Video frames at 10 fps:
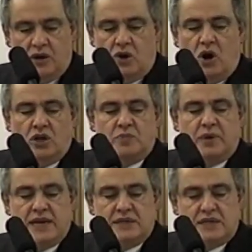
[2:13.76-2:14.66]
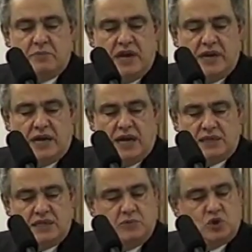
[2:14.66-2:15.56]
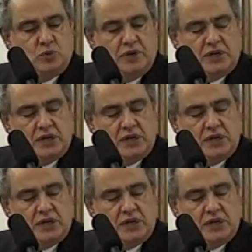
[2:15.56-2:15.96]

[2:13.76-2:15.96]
God blessed America seems to be